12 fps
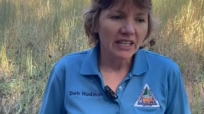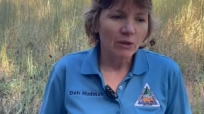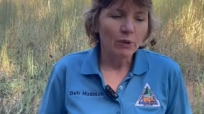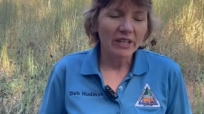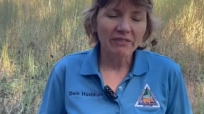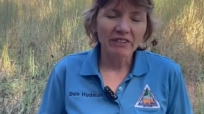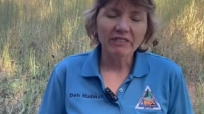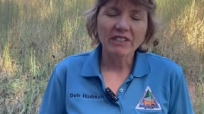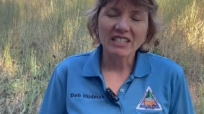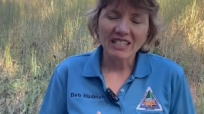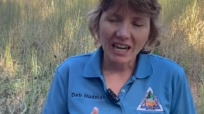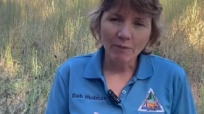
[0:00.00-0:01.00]
We've
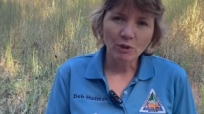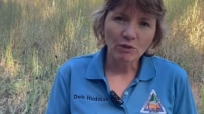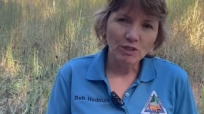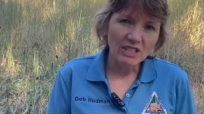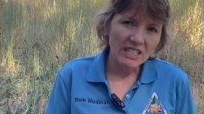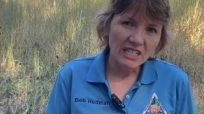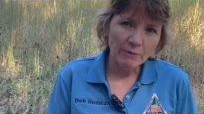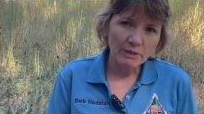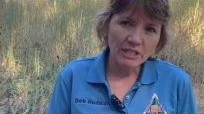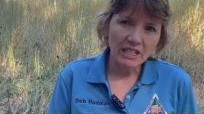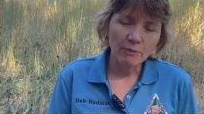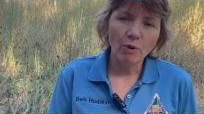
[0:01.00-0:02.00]
even sampled for
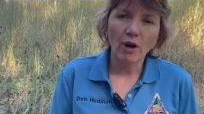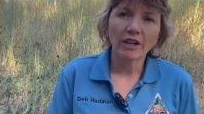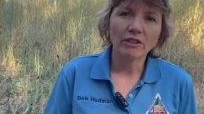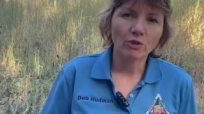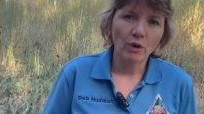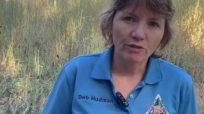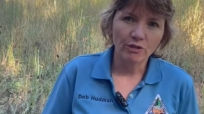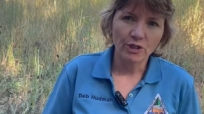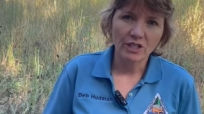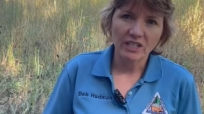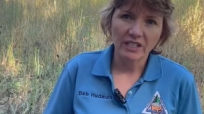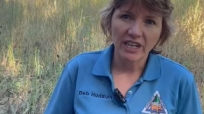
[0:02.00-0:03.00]
CWD prior to our
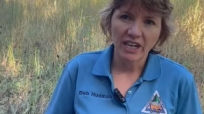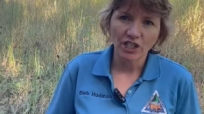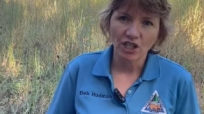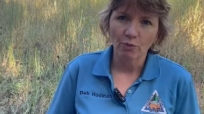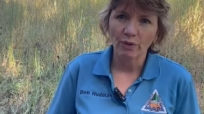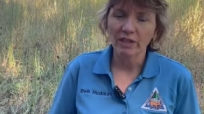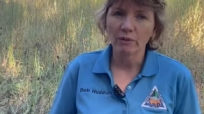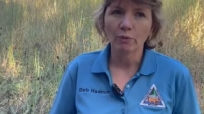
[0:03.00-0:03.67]
first detection. We,